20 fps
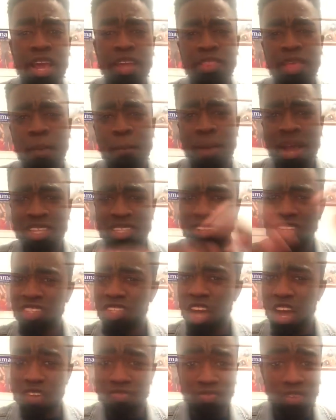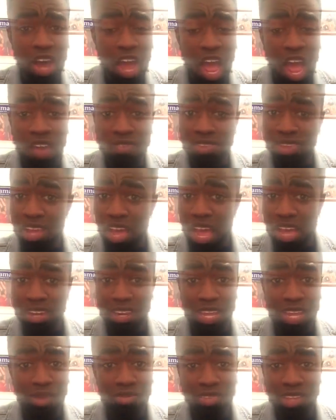And then back to the top five, you got
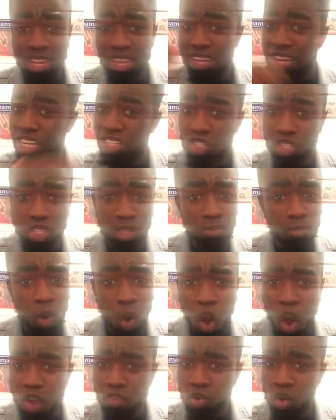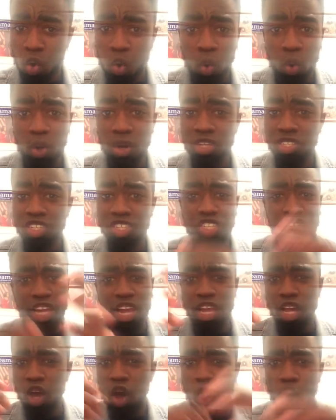names like Kendrick Lamar, of course,
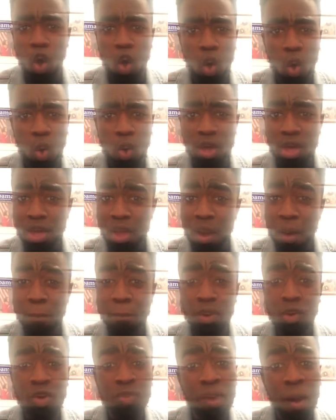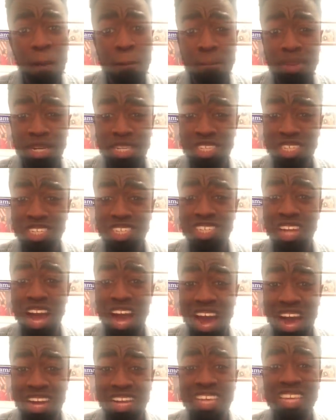J. Cole. But what about Big
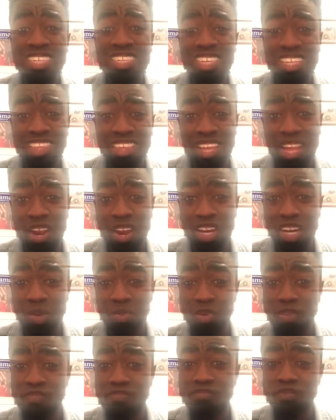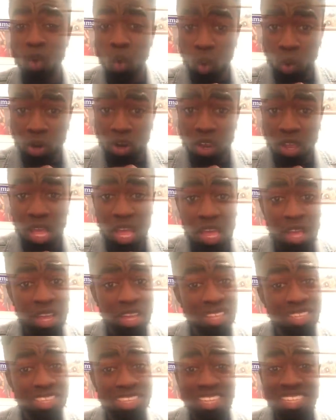Sean? He's in there, number 4.
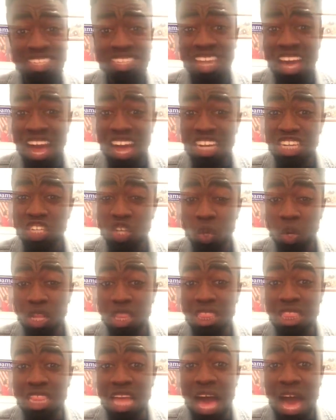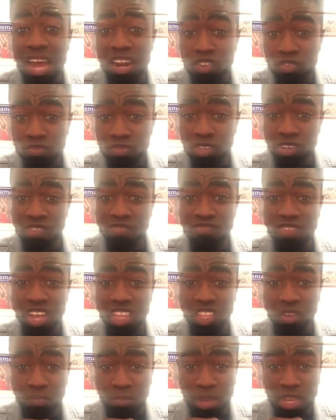This guy showed a lot of
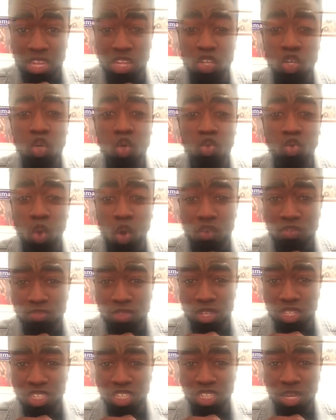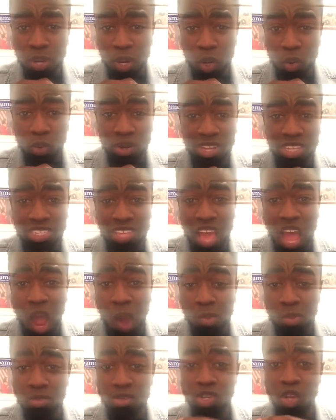development and growth this year with his
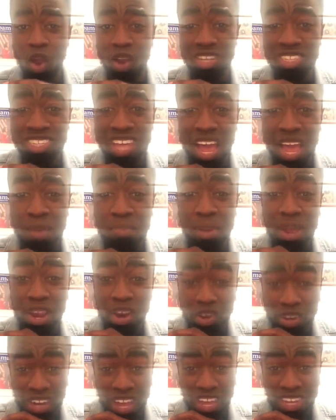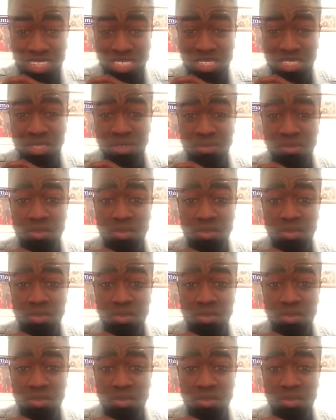album, Dark Sky Paradise.